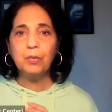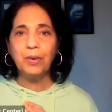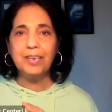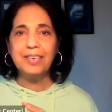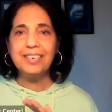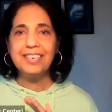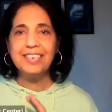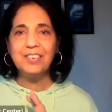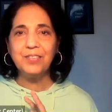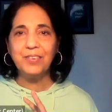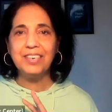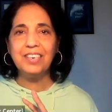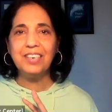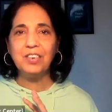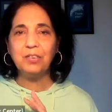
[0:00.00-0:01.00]

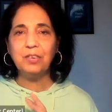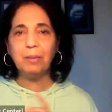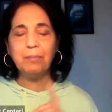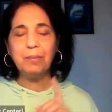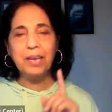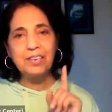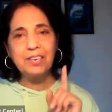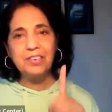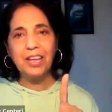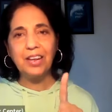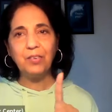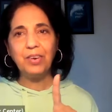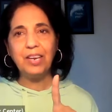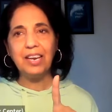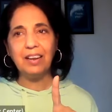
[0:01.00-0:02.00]
2022. I picked
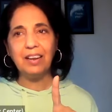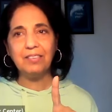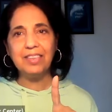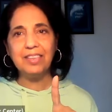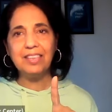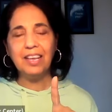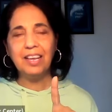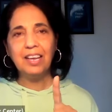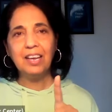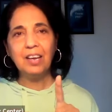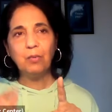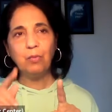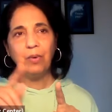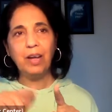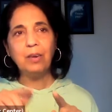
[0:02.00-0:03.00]
January 11
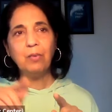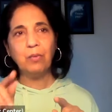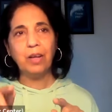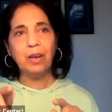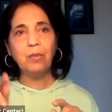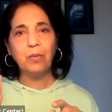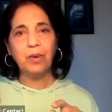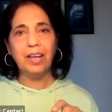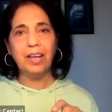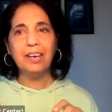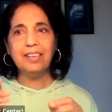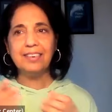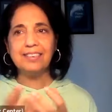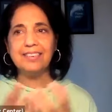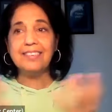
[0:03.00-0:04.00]
one one
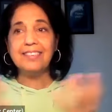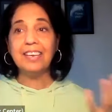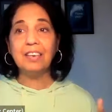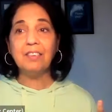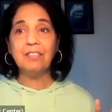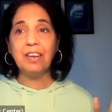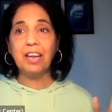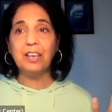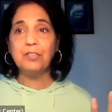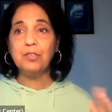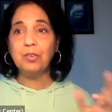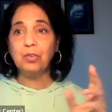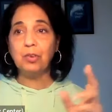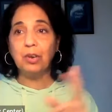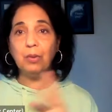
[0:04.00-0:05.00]
one. There's a
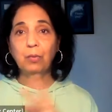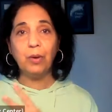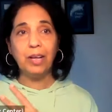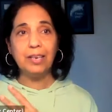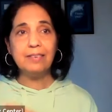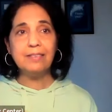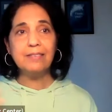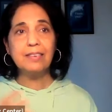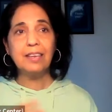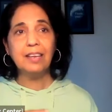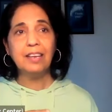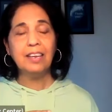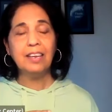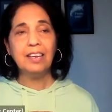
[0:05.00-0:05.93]
significance to three ones.